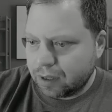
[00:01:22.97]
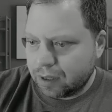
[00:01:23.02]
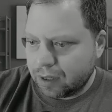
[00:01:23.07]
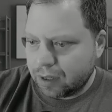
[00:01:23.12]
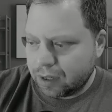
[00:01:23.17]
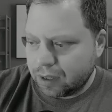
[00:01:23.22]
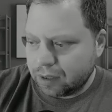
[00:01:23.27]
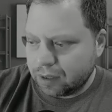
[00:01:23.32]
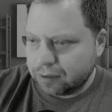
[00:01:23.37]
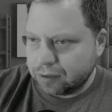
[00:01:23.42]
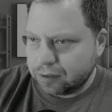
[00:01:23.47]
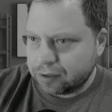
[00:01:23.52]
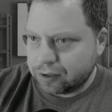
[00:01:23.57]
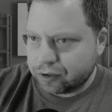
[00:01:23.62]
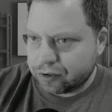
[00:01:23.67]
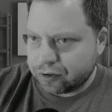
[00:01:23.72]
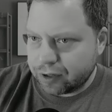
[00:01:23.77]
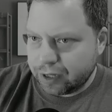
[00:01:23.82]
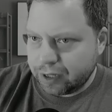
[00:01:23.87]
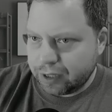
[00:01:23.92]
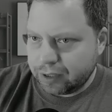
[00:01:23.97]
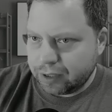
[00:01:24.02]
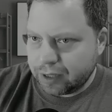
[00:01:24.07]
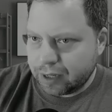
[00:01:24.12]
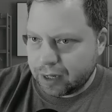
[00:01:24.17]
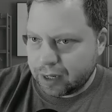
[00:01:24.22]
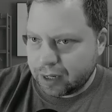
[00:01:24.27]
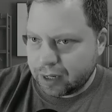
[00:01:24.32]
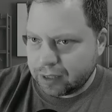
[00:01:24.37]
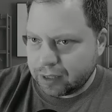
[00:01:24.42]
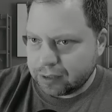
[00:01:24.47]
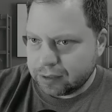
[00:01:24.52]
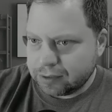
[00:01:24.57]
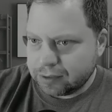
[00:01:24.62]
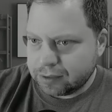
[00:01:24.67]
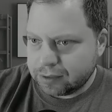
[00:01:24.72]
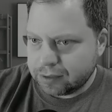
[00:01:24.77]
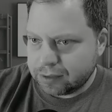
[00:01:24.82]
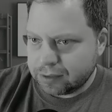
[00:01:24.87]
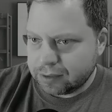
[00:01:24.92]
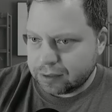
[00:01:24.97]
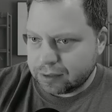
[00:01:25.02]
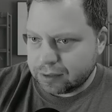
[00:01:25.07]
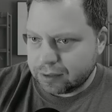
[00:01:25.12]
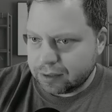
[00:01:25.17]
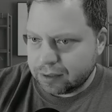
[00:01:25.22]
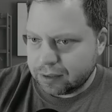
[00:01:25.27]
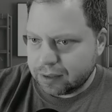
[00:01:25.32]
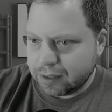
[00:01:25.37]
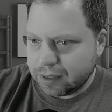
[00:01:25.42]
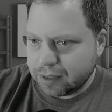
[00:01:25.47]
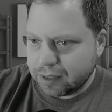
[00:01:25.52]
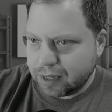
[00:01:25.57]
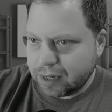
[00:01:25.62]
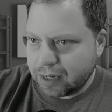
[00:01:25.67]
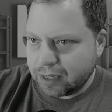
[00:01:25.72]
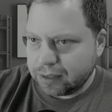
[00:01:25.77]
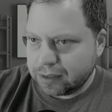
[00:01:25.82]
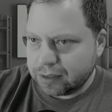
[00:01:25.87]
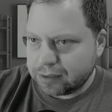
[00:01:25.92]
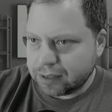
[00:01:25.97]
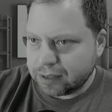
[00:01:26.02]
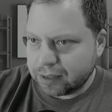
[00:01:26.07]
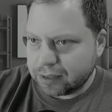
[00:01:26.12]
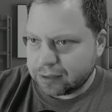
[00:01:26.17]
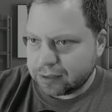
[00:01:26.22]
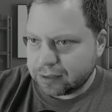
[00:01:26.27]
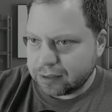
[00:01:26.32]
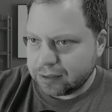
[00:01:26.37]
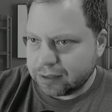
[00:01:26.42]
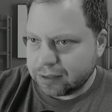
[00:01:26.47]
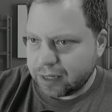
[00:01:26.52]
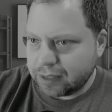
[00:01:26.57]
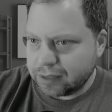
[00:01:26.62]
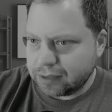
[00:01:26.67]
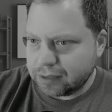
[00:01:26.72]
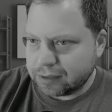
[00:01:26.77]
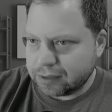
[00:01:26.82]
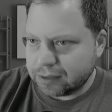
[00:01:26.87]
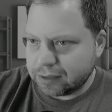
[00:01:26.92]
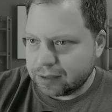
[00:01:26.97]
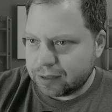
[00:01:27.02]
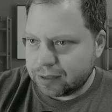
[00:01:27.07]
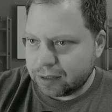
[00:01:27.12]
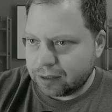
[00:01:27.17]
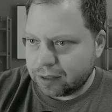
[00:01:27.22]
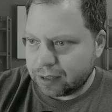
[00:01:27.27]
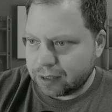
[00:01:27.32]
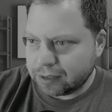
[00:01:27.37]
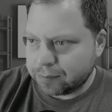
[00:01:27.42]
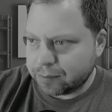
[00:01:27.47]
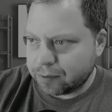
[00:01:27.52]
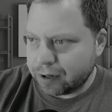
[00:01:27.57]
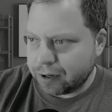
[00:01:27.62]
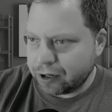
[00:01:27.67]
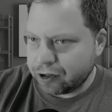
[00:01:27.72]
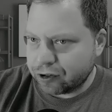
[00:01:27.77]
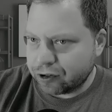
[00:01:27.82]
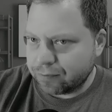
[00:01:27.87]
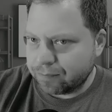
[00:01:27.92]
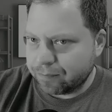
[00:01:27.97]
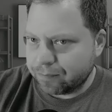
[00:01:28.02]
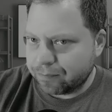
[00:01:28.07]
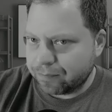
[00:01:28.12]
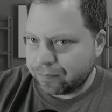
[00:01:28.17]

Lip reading: And this trade has 86 days until expiration.